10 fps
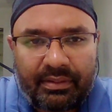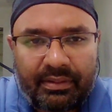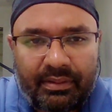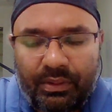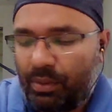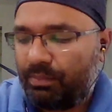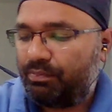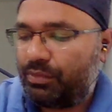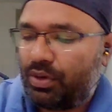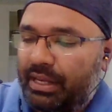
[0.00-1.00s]
No.
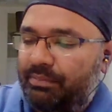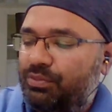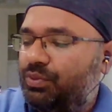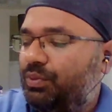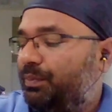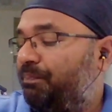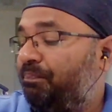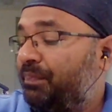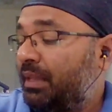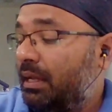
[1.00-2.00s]
Okay, good.
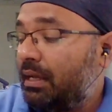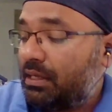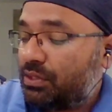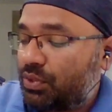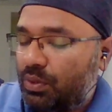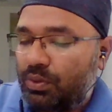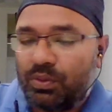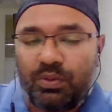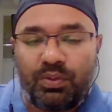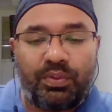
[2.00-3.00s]

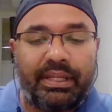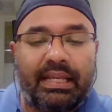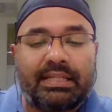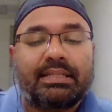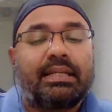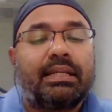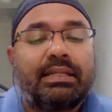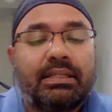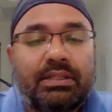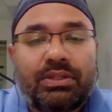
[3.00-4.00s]
So yes.
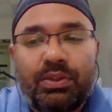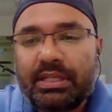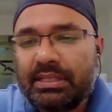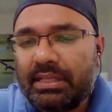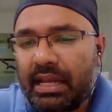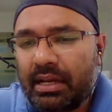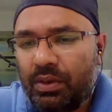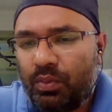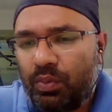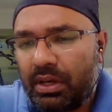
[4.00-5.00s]
So the
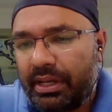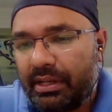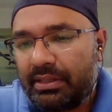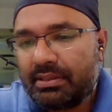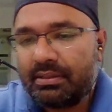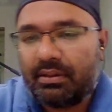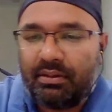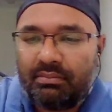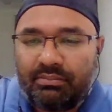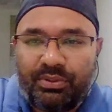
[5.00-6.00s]
second one is,
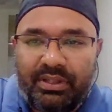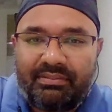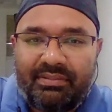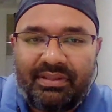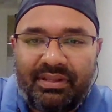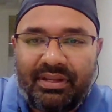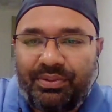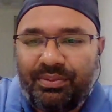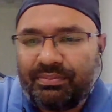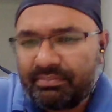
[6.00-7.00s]
oh great. Thank
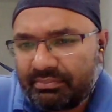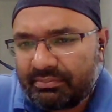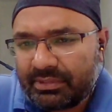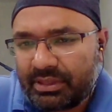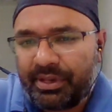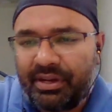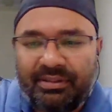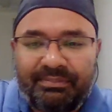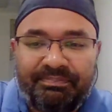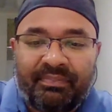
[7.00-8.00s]
you, Sabina.
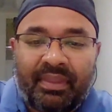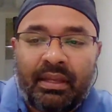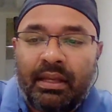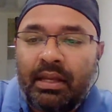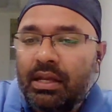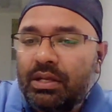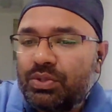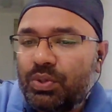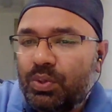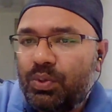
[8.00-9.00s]

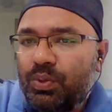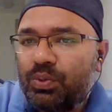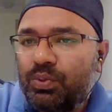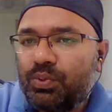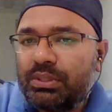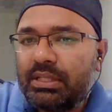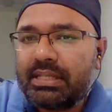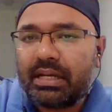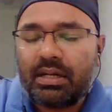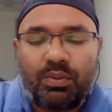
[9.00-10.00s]
So the
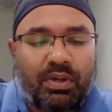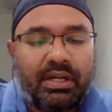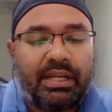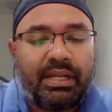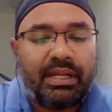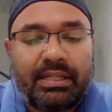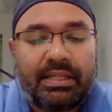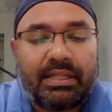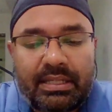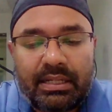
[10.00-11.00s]
second one
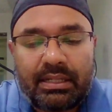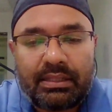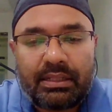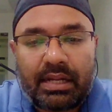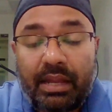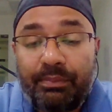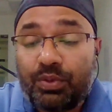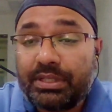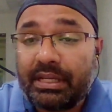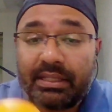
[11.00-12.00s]
is I'm
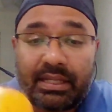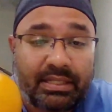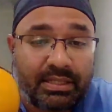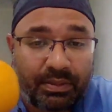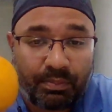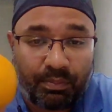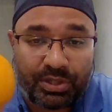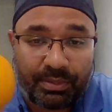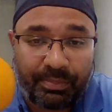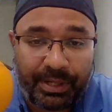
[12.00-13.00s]
using this
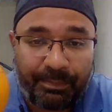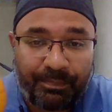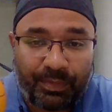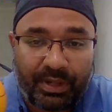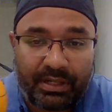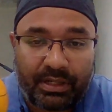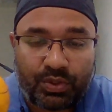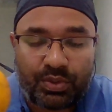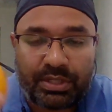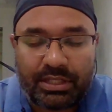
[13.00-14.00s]
Mosambik, right?
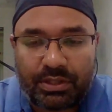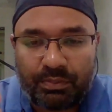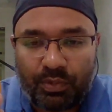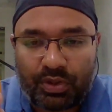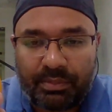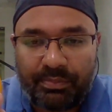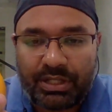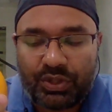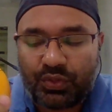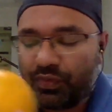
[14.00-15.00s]
So since Mosambik
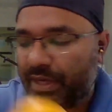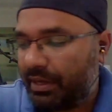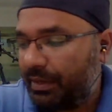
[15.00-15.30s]
is sphere,